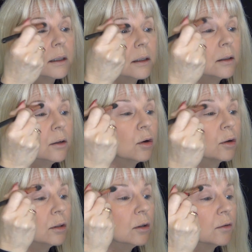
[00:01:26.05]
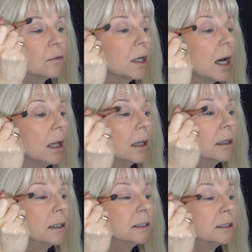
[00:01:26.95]
not a lot of
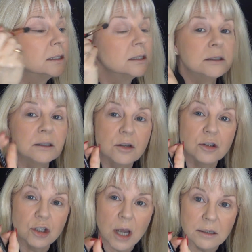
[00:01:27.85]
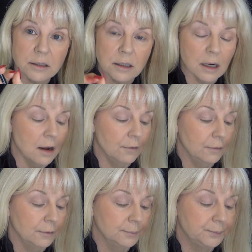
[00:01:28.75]
colour, it's just
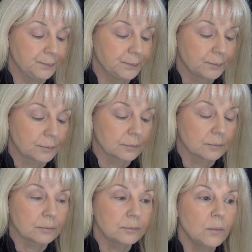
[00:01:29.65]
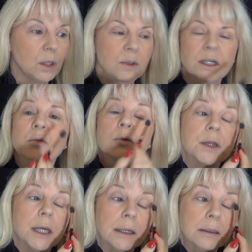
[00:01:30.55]
enough. We don't
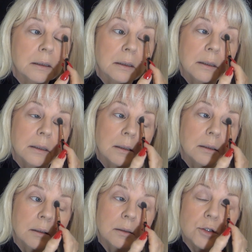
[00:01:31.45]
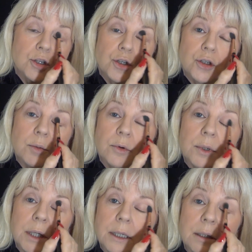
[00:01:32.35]
want that
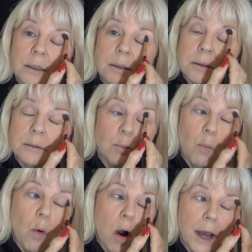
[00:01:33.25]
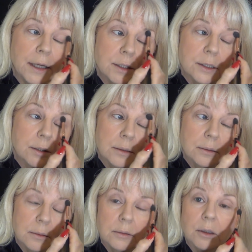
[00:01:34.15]
shimmery white,
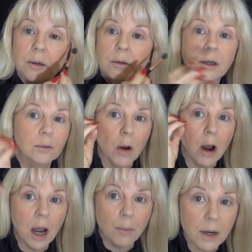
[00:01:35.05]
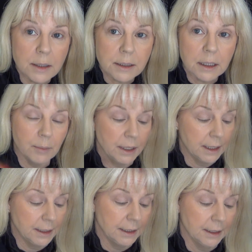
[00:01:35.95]
you know, like my eyebrows are coming
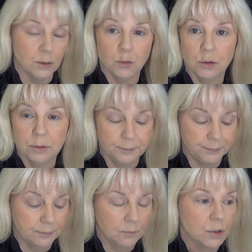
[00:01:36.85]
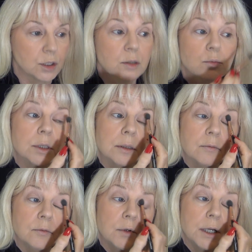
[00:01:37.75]
out here, look. We just want
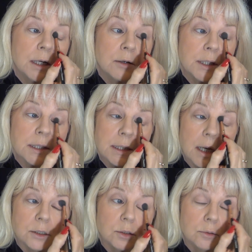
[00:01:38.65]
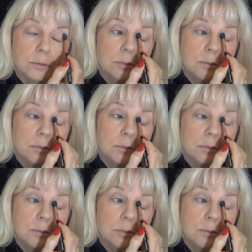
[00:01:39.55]
very subtle.